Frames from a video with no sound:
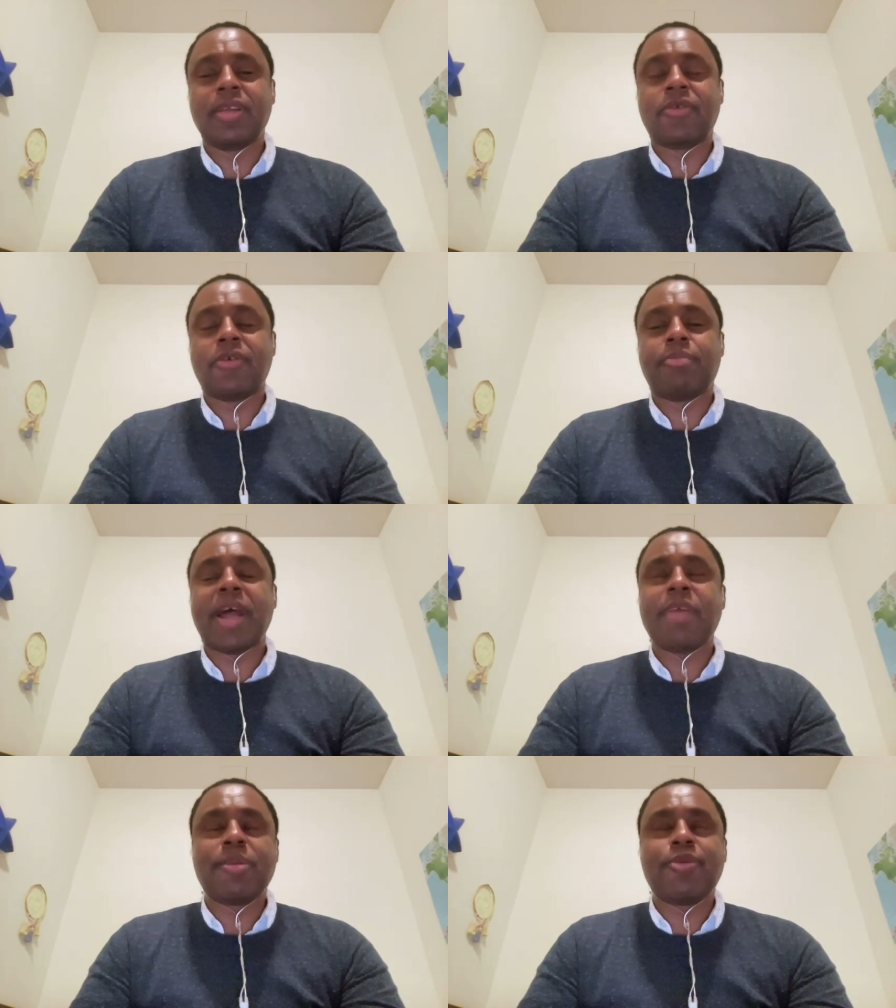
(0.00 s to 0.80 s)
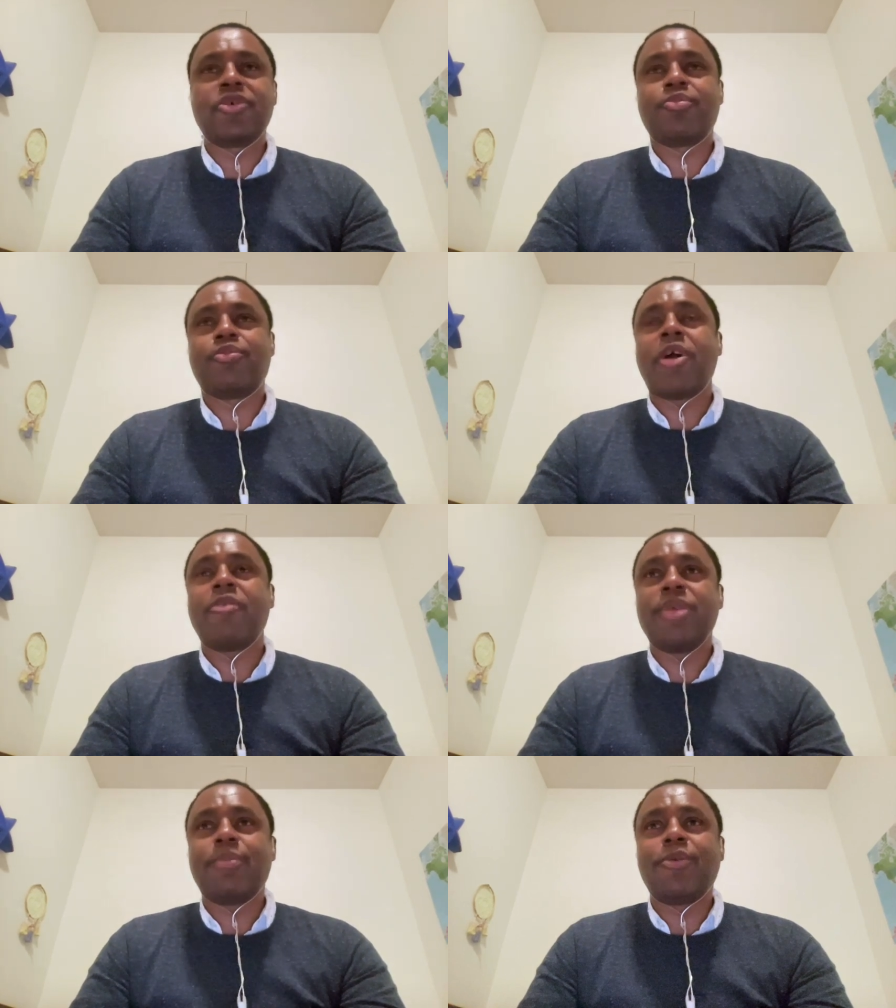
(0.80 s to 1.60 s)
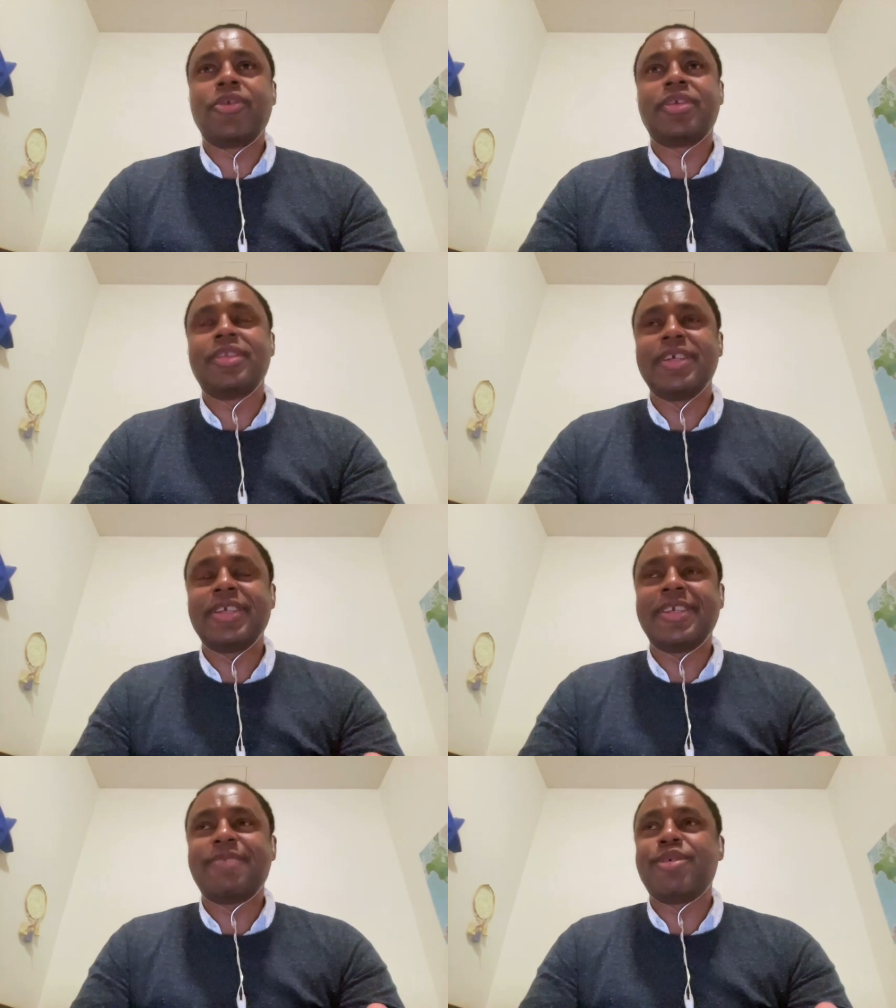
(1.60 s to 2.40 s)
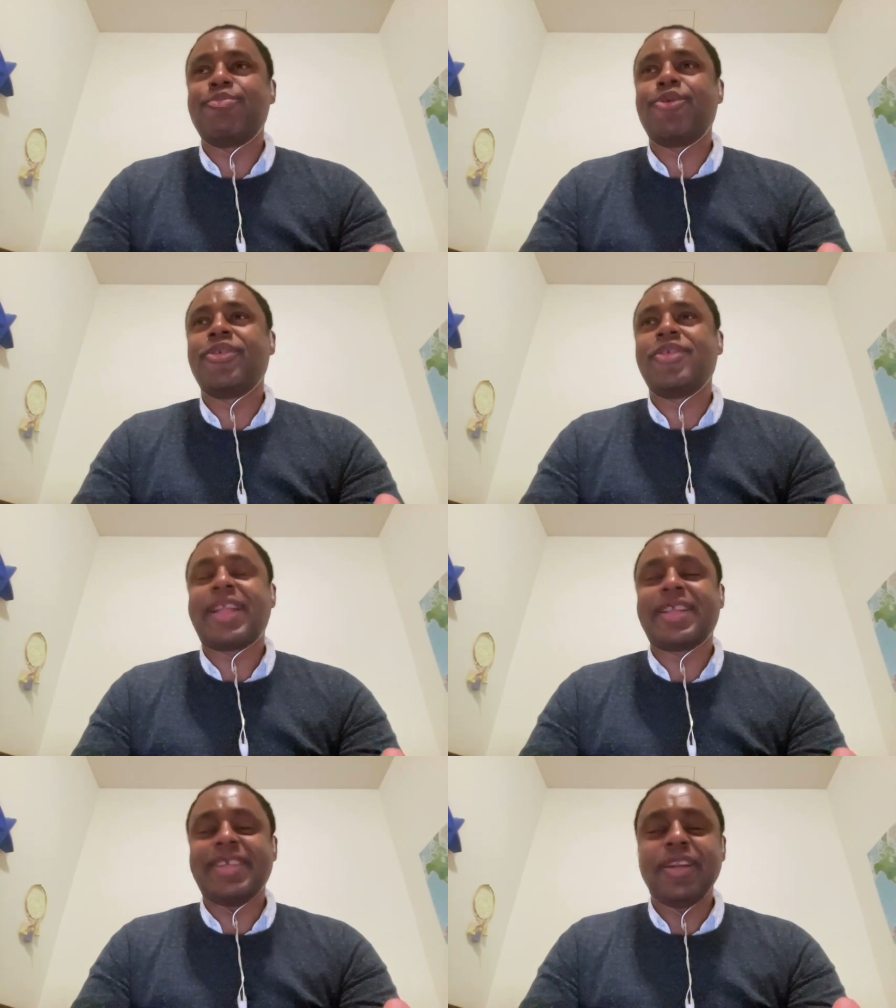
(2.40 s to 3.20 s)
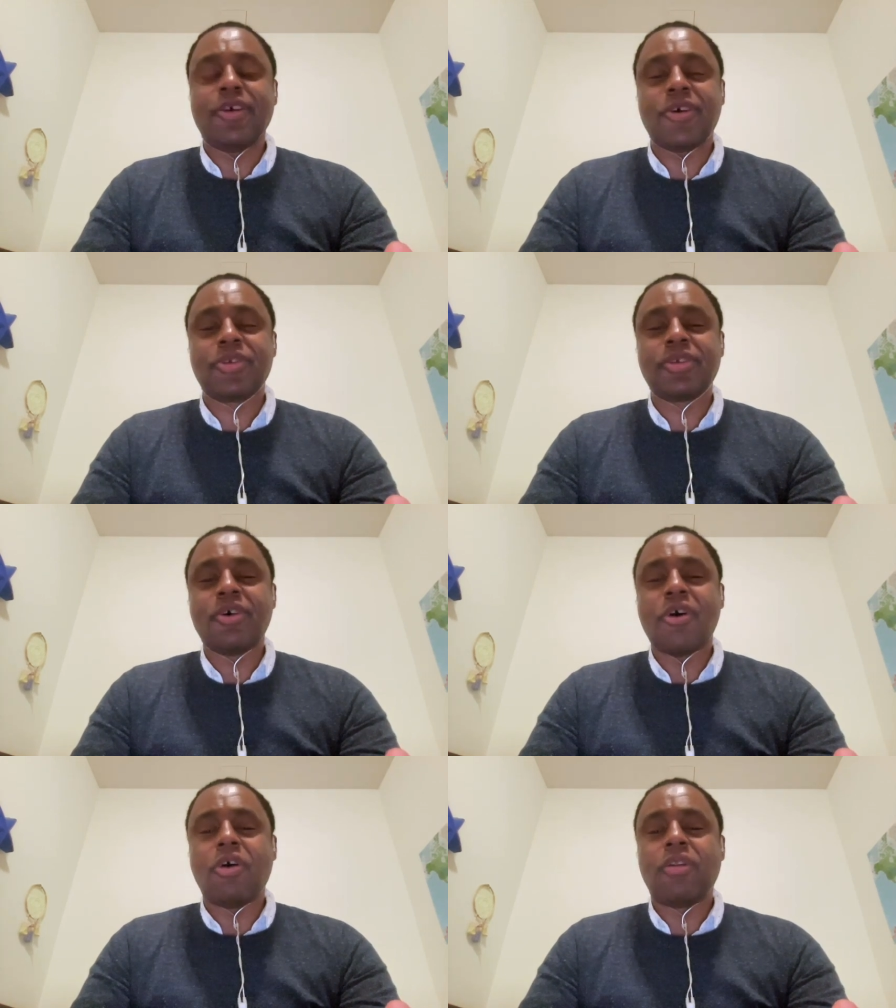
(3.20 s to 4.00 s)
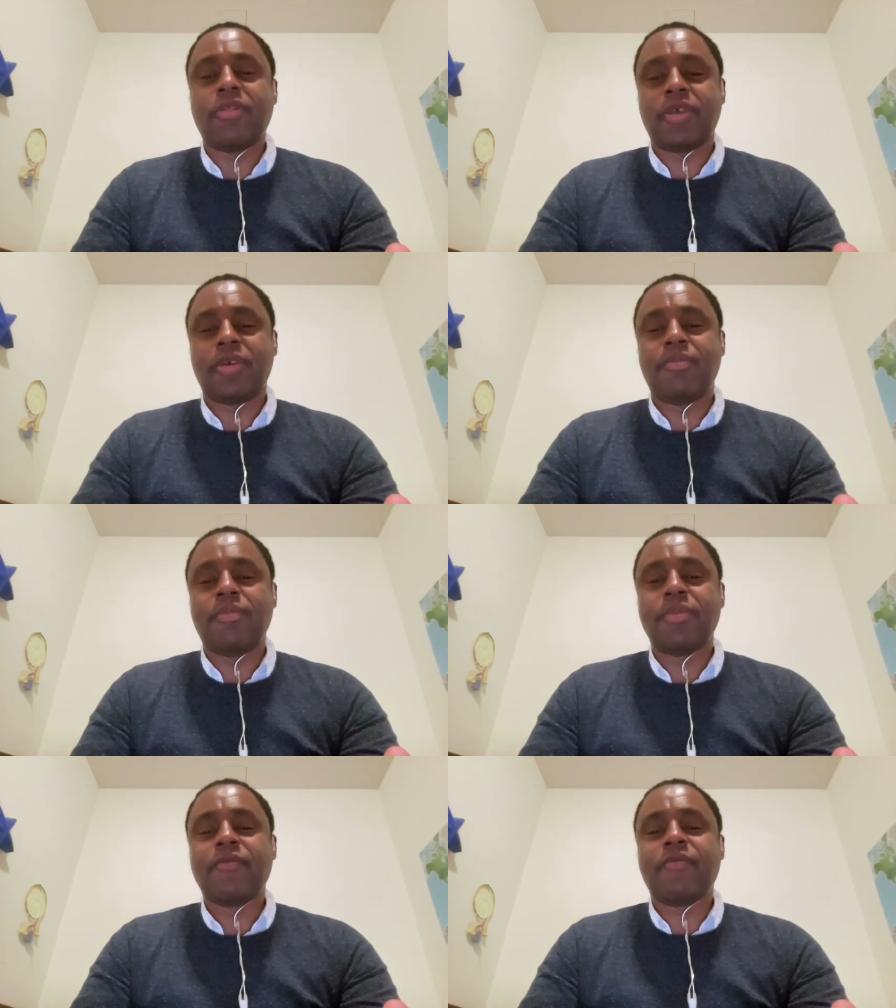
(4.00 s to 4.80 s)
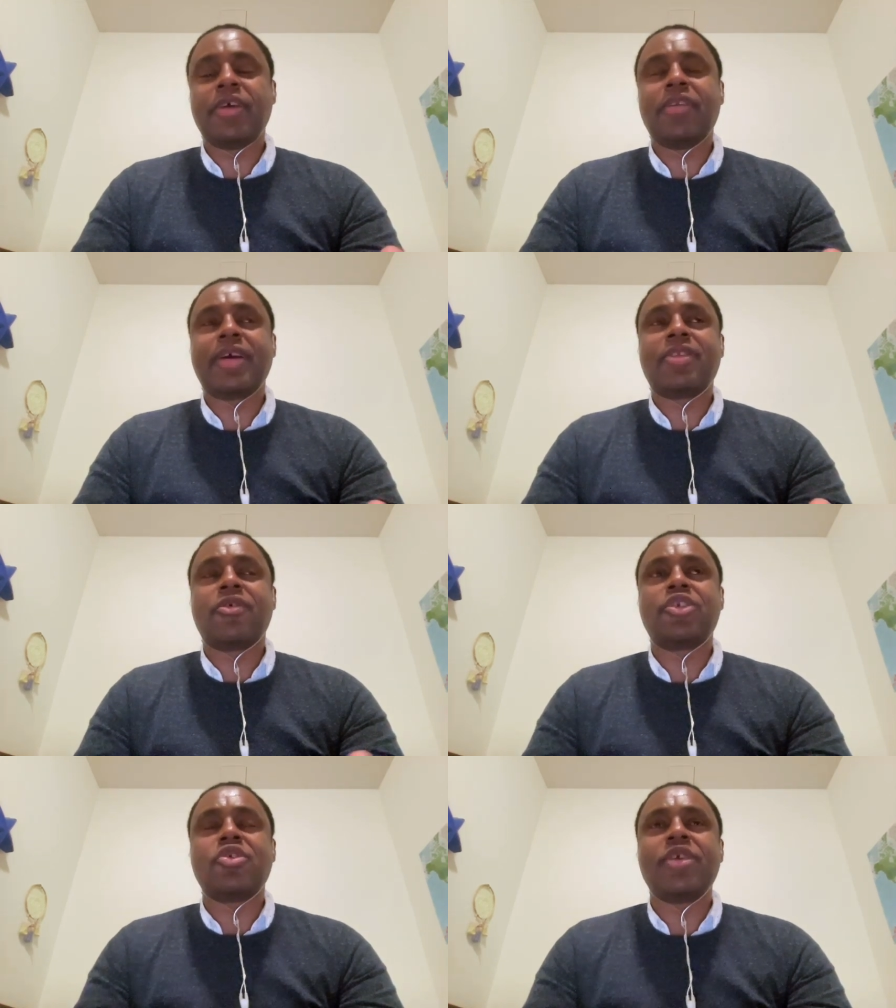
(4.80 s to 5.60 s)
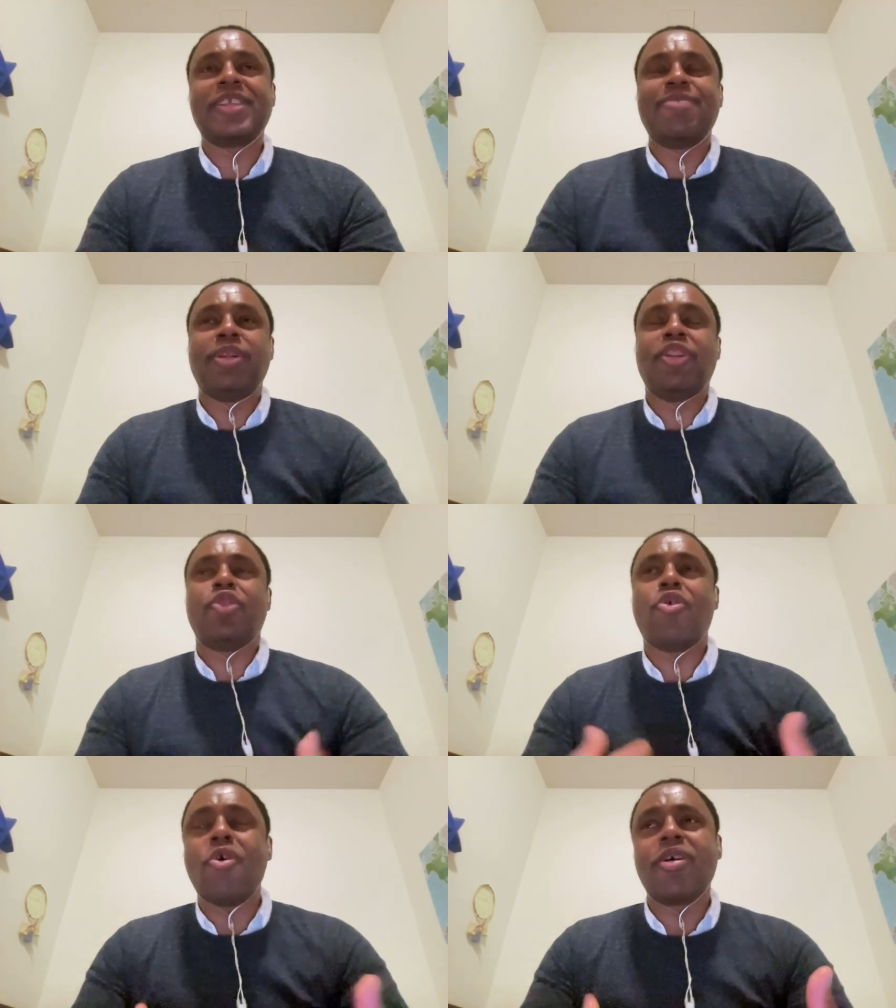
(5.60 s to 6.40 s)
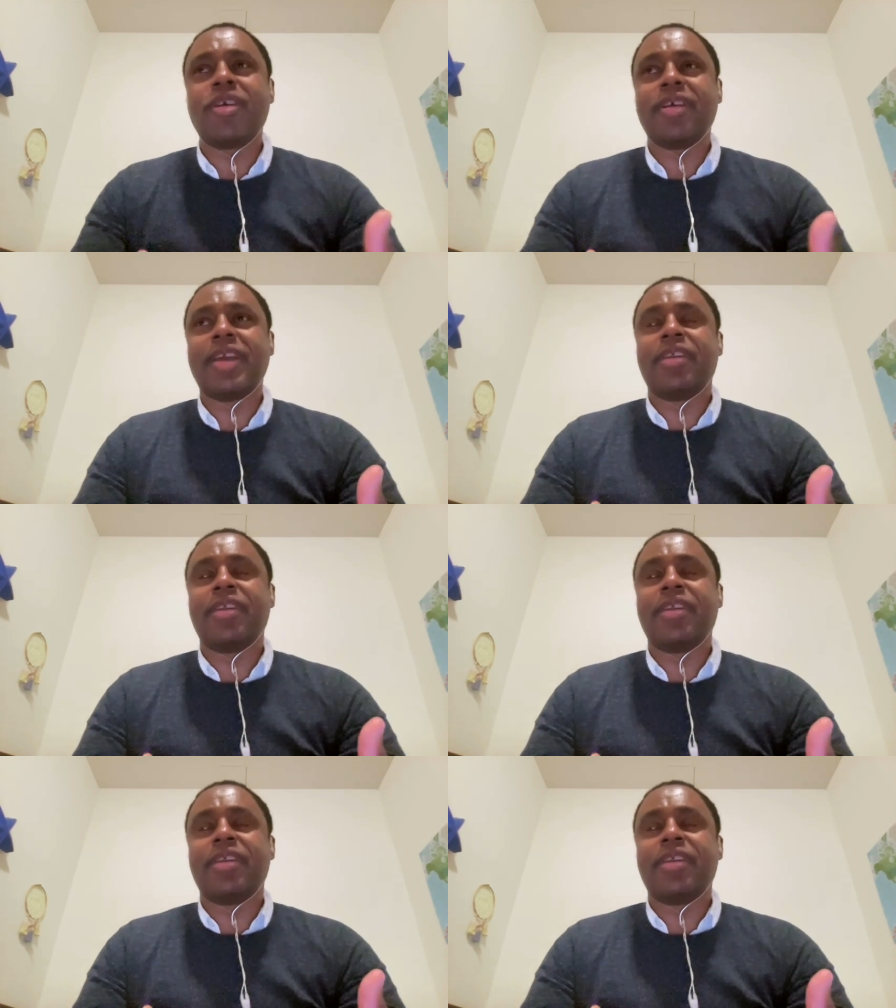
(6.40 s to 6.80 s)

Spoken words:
There are black people, there's brown people, there's indigenous people, there's Latinos. All of them feel like they're starting to belong in